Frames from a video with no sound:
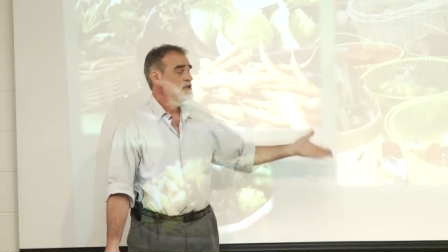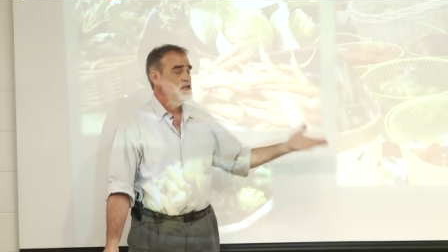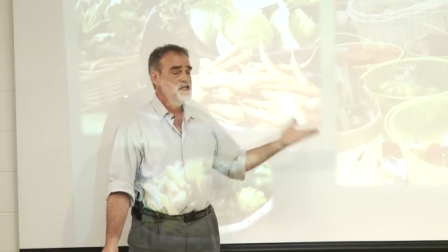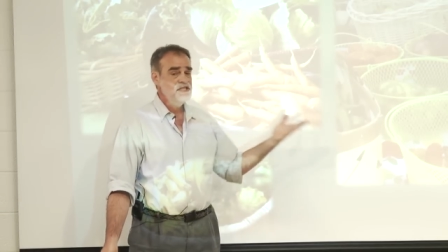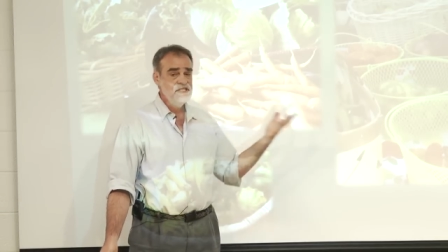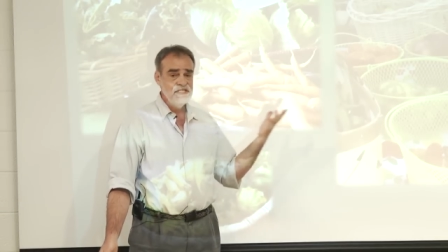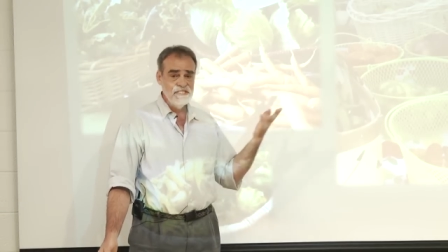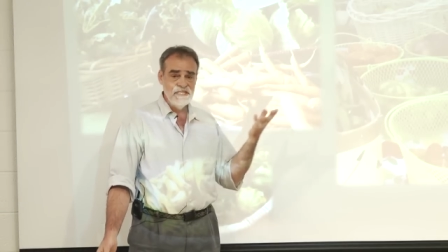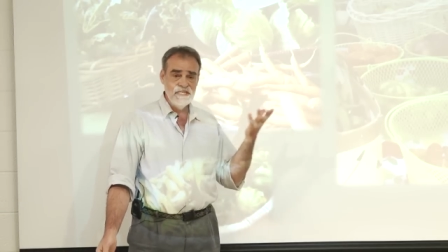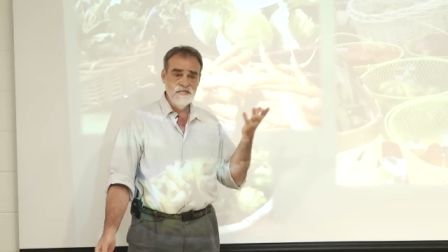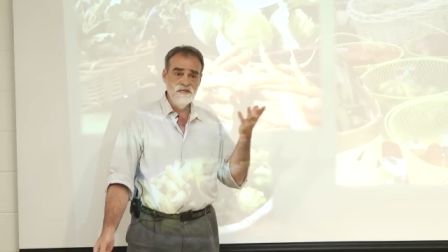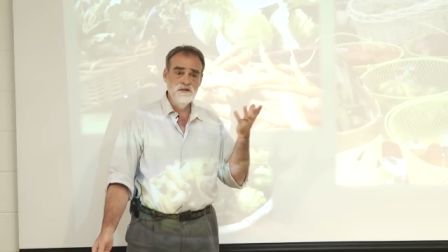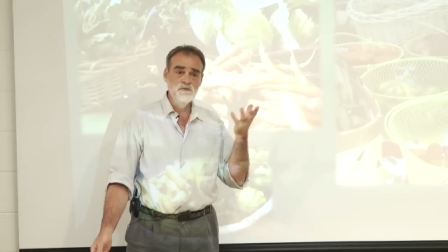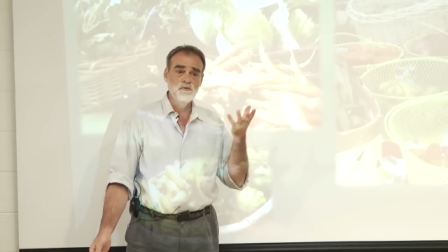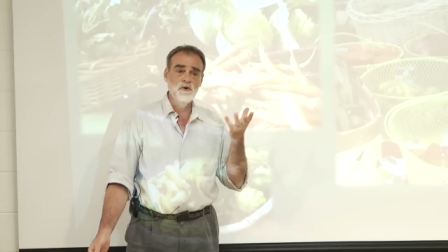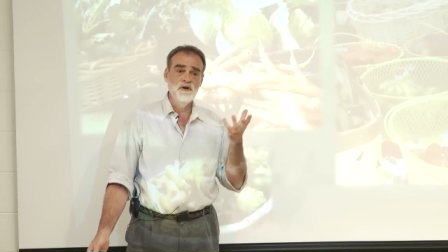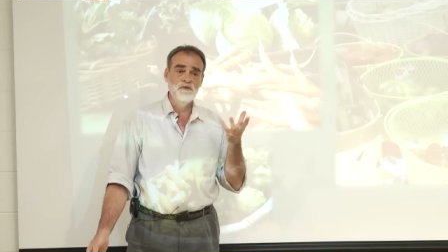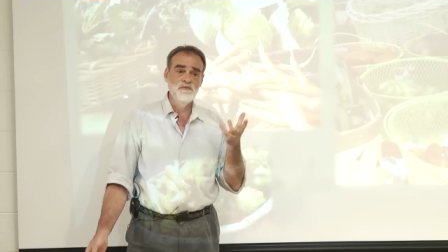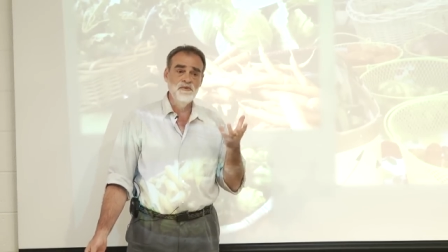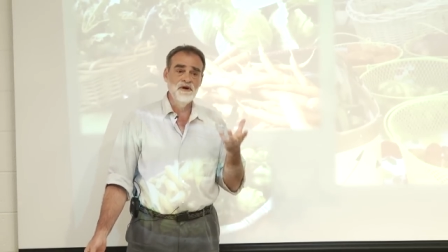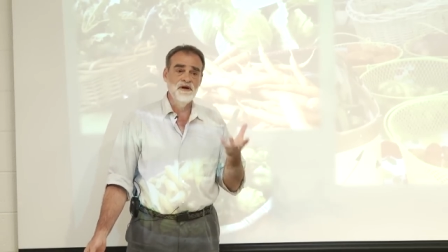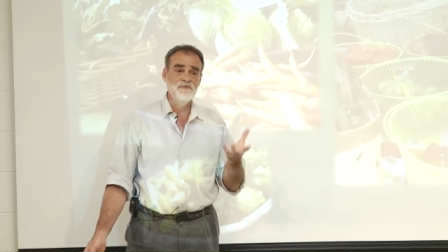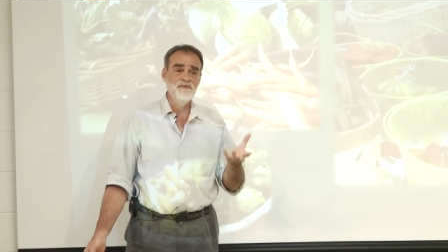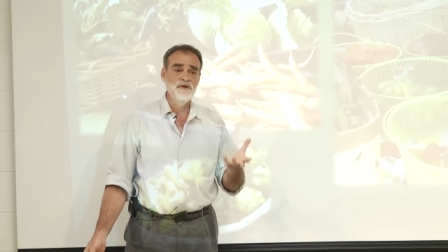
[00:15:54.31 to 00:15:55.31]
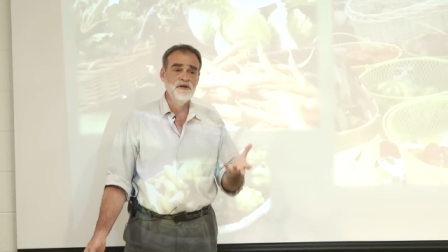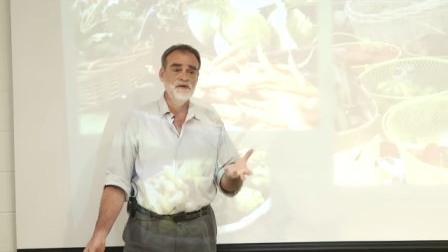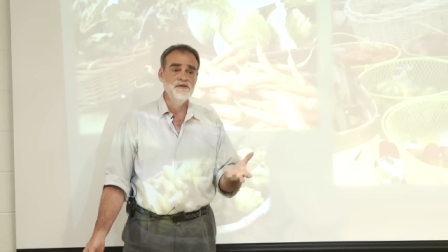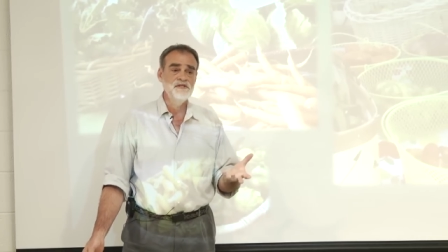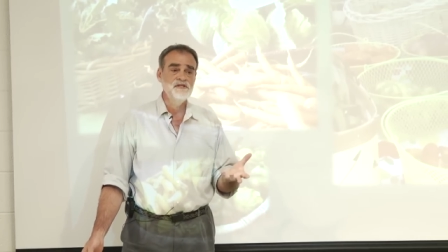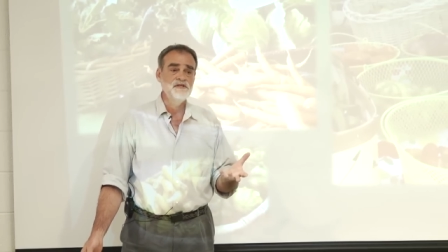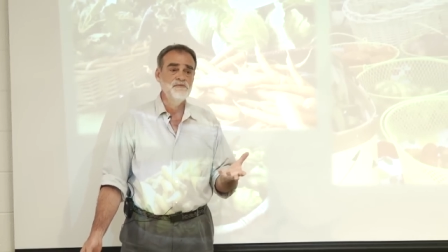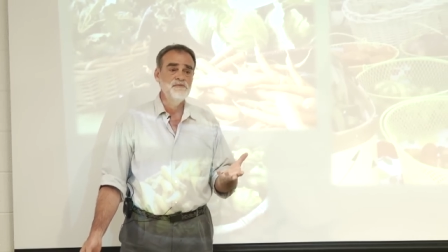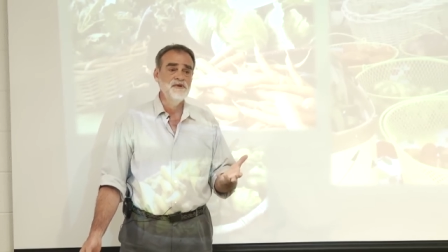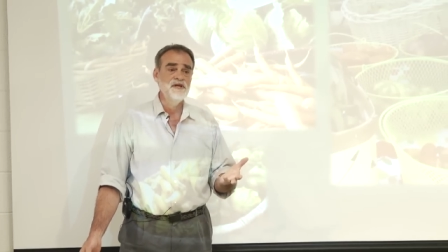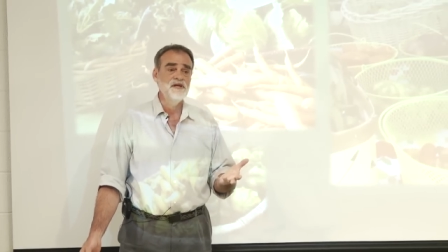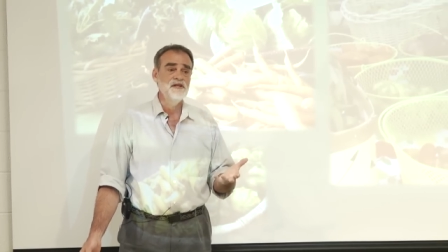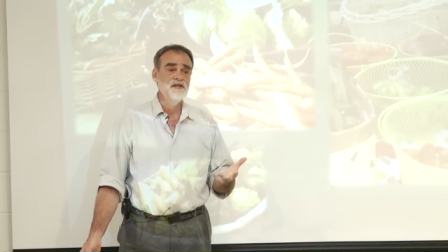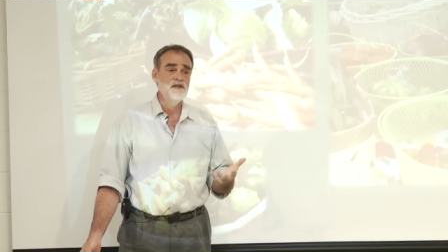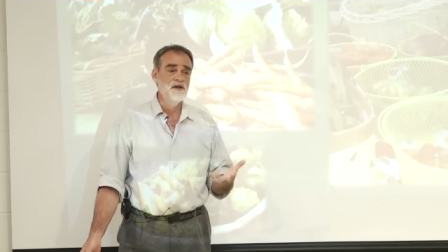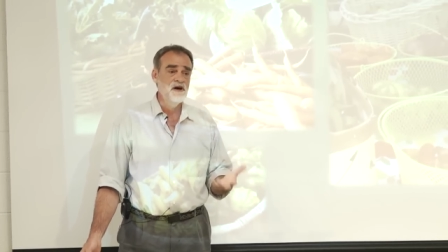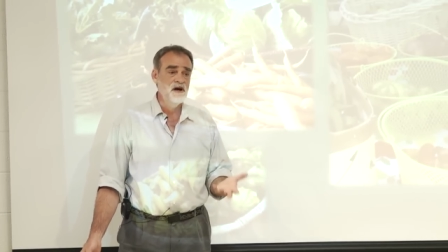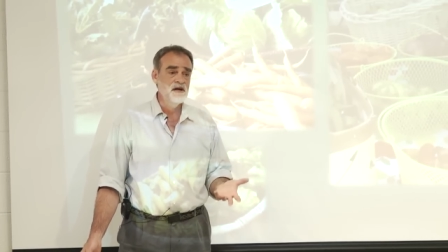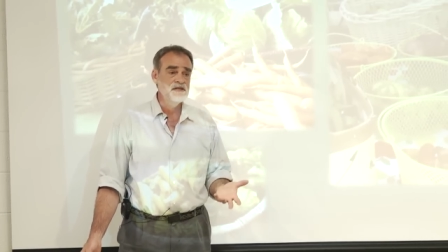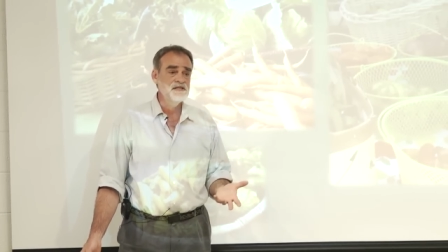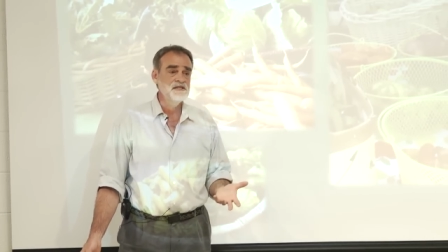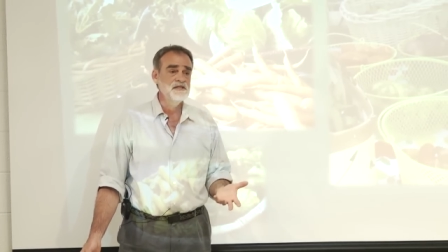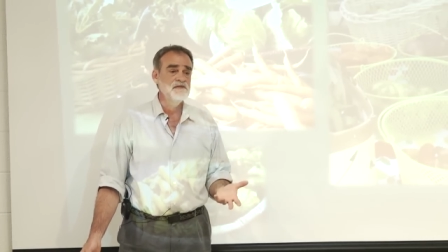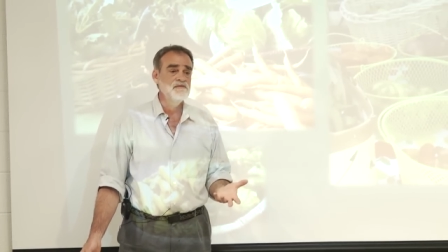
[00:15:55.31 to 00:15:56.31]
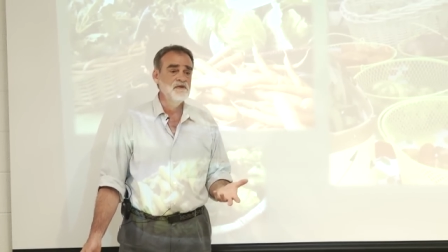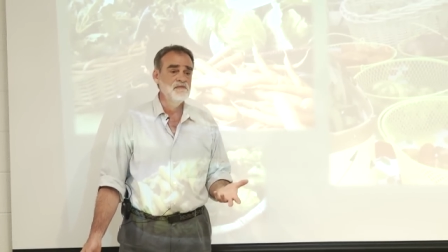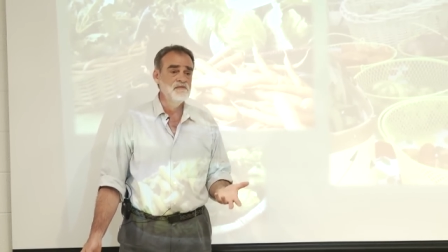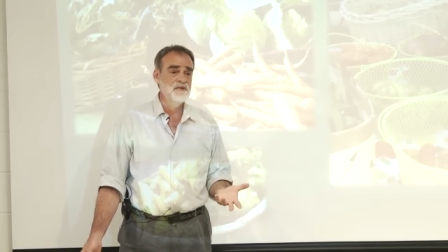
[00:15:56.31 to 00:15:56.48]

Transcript: see what appears to be a loss of